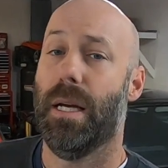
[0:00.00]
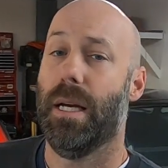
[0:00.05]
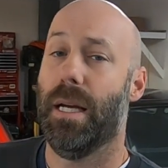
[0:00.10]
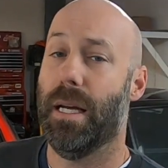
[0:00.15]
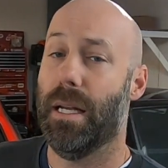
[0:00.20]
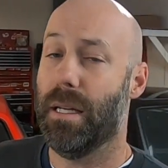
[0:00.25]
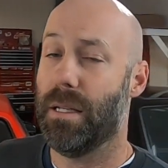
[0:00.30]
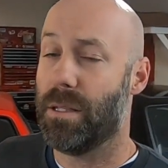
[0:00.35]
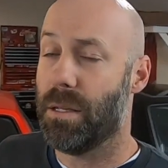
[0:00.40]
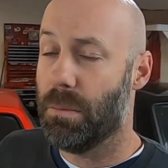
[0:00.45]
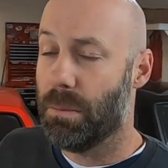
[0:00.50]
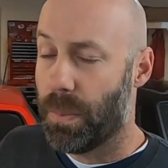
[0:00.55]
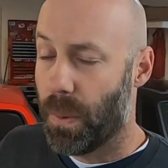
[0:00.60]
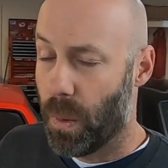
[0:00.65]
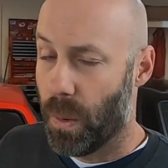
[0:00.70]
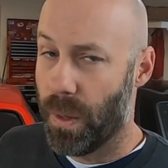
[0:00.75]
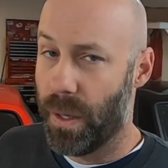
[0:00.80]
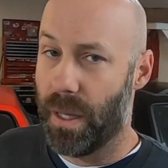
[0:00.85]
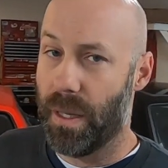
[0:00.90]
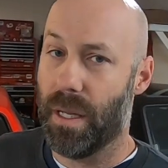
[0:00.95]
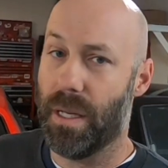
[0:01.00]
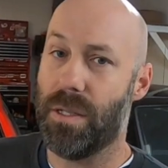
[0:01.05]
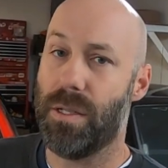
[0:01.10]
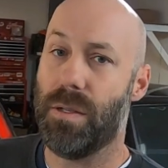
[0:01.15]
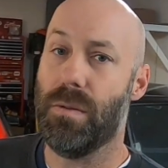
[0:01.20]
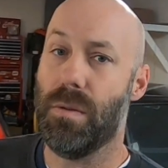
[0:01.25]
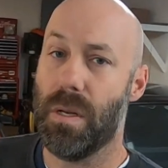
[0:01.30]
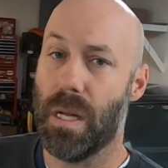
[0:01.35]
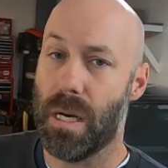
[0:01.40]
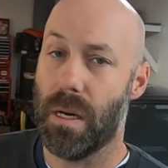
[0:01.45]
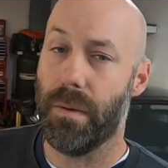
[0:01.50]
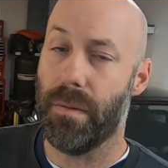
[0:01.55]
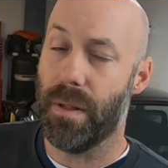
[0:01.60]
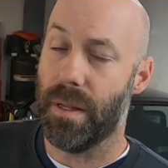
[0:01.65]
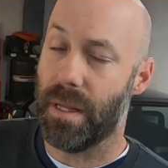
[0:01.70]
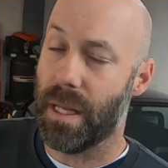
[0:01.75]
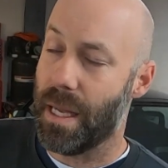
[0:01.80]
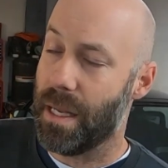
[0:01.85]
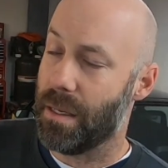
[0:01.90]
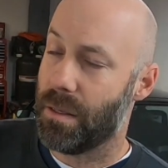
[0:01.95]
And it's important that you know that
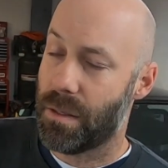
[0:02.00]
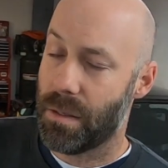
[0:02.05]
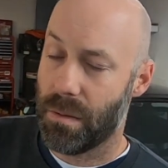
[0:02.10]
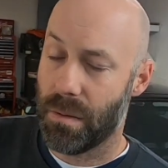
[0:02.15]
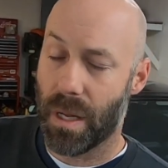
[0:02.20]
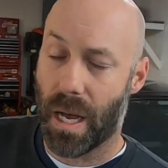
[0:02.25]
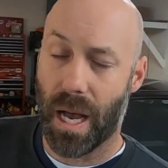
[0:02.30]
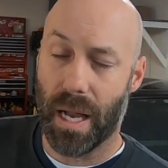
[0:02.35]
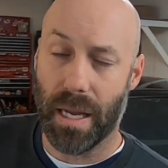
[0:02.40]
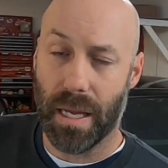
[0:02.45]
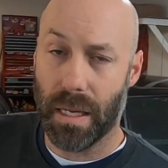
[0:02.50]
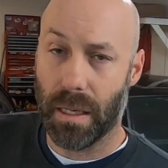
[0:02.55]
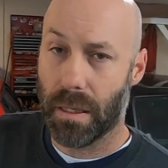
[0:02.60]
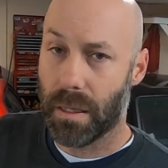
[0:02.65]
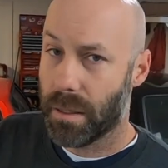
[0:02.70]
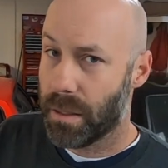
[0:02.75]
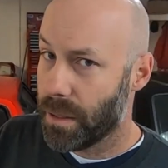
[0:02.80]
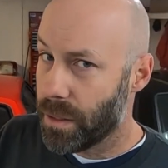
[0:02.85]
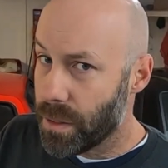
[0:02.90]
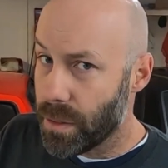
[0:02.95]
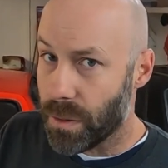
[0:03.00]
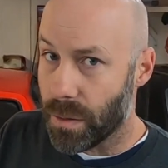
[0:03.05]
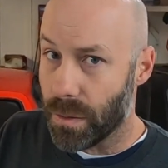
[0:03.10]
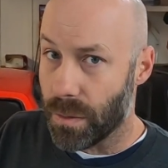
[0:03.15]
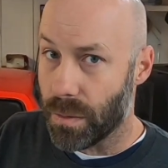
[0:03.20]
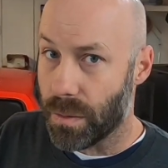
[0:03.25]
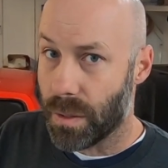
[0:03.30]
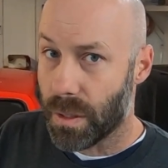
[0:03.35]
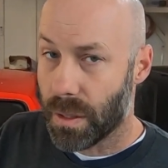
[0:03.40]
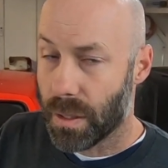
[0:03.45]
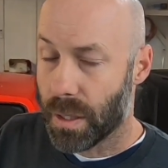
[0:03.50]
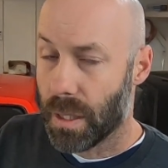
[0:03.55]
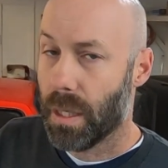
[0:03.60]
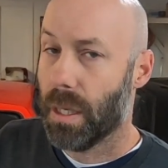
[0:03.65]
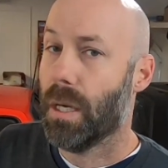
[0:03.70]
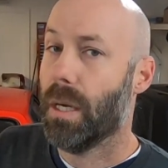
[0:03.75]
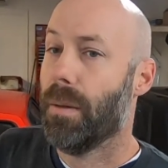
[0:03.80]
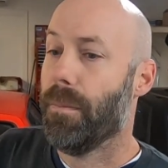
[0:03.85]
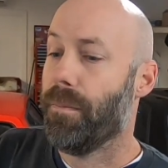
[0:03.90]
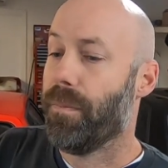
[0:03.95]
they do not include
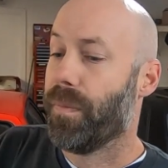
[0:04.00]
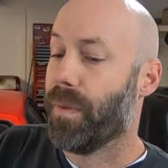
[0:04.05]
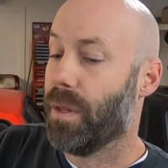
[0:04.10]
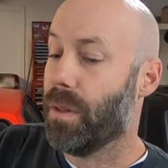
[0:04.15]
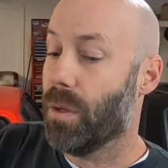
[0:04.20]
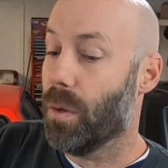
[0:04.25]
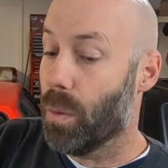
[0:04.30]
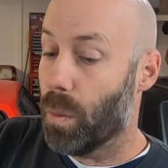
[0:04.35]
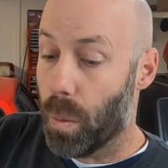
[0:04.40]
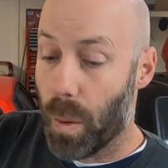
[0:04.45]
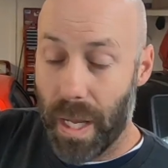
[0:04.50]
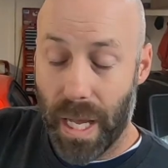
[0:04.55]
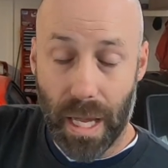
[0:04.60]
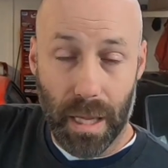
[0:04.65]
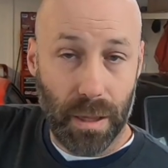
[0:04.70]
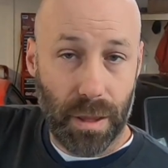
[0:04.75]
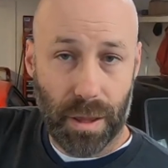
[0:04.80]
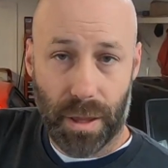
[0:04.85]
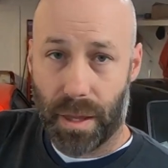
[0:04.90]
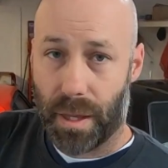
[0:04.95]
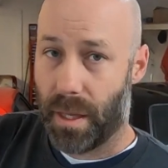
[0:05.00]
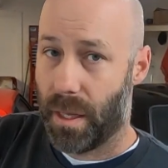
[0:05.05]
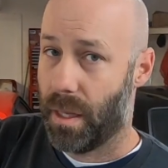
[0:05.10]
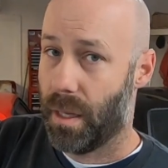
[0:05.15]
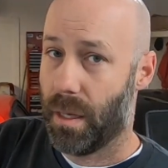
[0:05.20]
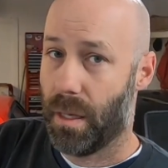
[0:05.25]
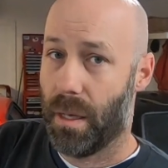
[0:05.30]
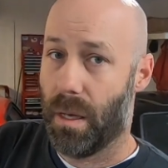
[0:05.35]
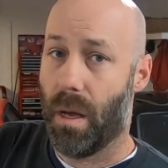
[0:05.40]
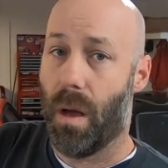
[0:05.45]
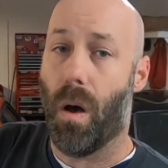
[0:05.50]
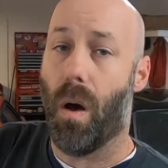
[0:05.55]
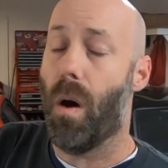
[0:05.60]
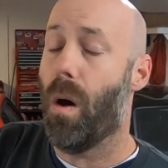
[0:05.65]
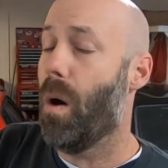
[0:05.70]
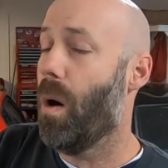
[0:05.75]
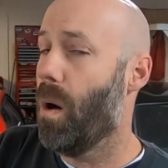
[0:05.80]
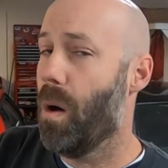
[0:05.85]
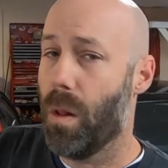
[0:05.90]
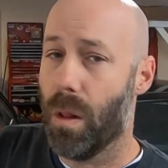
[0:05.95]
the width
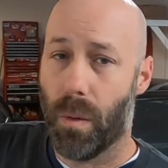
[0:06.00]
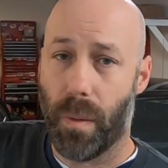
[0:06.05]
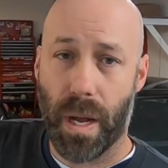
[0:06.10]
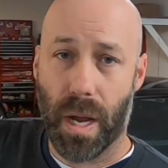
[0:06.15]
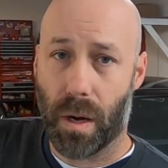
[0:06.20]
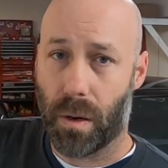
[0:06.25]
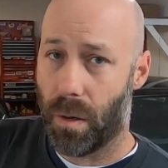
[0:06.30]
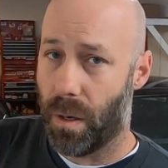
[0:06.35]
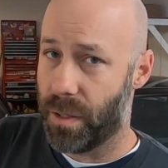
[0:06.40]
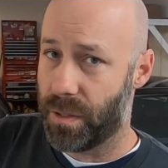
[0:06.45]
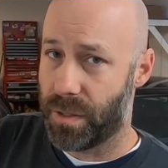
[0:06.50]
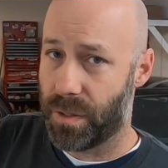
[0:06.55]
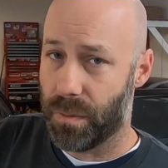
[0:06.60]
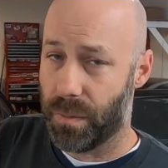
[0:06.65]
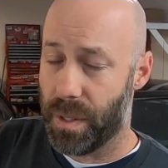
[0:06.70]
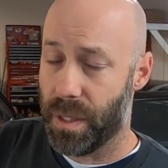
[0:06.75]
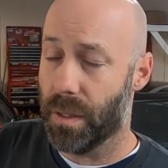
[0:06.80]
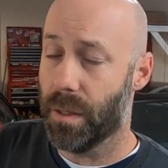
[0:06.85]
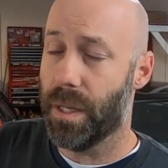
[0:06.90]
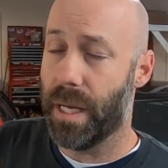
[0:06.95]
all the way across the wheel.